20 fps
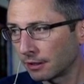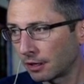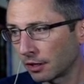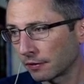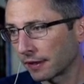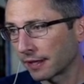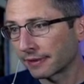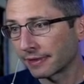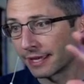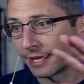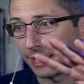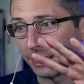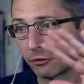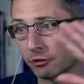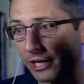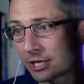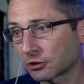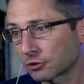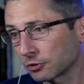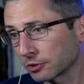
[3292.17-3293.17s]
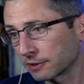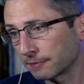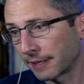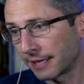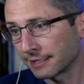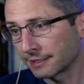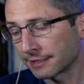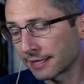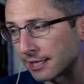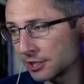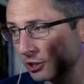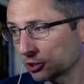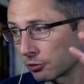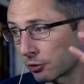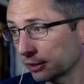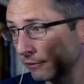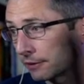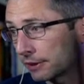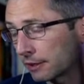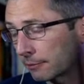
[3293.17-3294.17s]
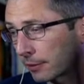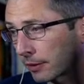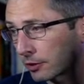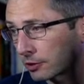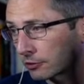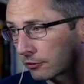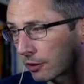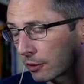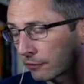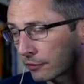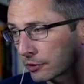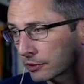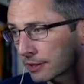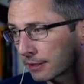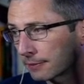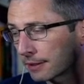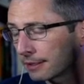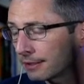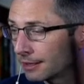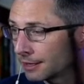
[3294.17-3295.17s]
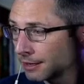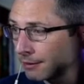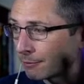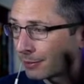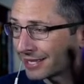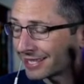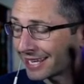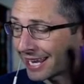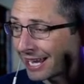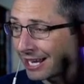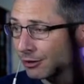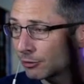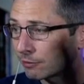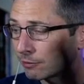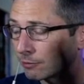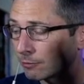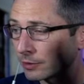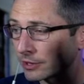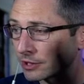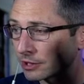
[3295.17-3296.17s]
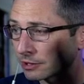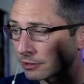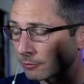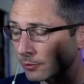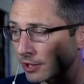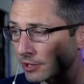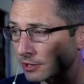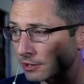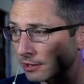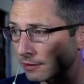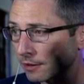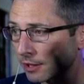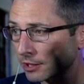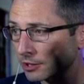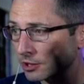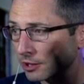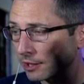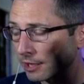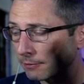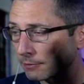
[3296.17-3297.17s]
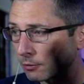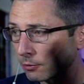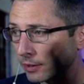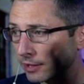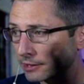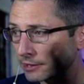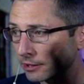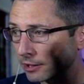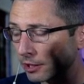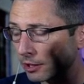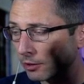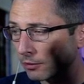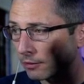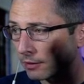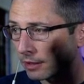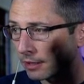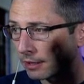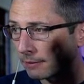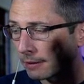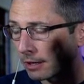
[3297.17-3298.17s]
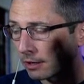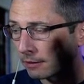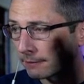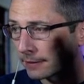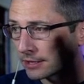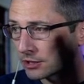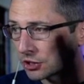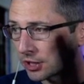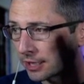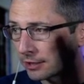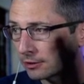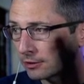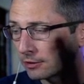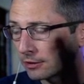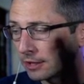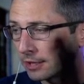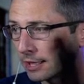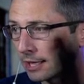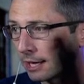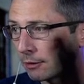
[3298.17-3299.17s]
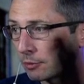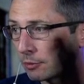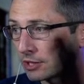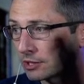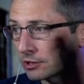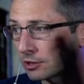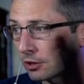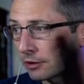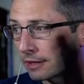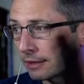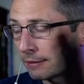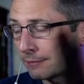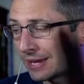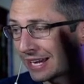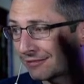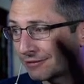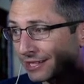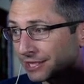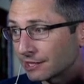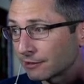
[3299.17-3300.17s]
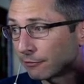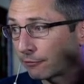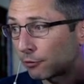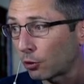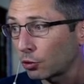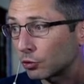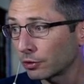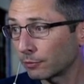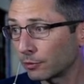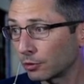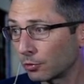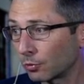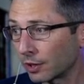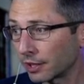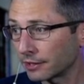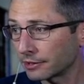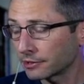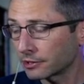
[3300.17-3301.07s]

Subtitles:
on like the International Space Station or even the Mars rover or something. But now we just watched a launch a couple weeks ago on my channel, and we saw they have this foldable one.